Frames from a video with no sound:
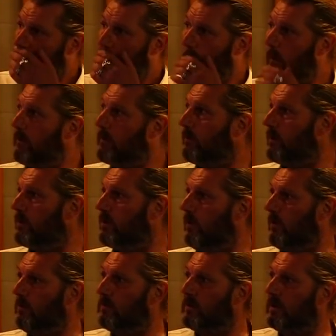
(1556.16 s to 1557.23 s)
So what were the
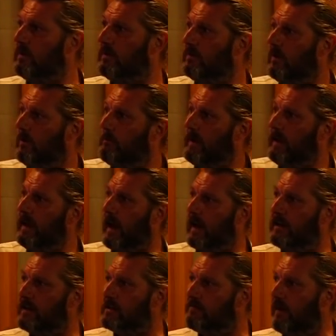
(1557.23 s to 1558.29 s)
results? Well, Byng
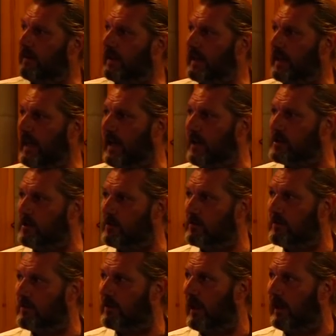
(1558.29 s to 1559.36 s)
identified the key issues
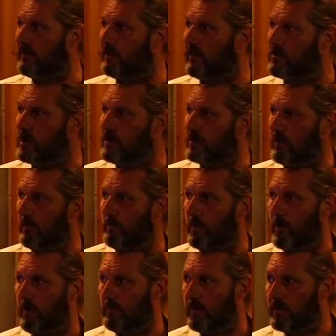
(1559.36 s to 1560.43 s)
and instituted
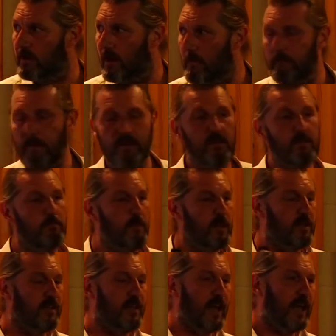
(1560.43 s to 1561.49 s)
improvements.
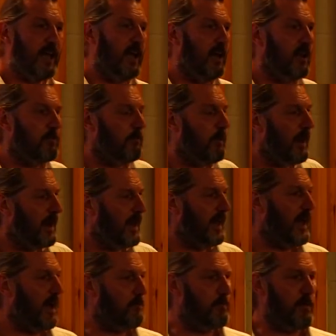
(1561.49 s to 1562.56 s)
Meticulous
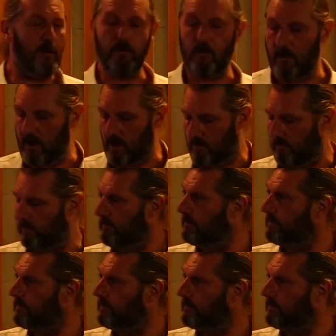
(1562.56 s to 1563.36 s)
planning and preparation.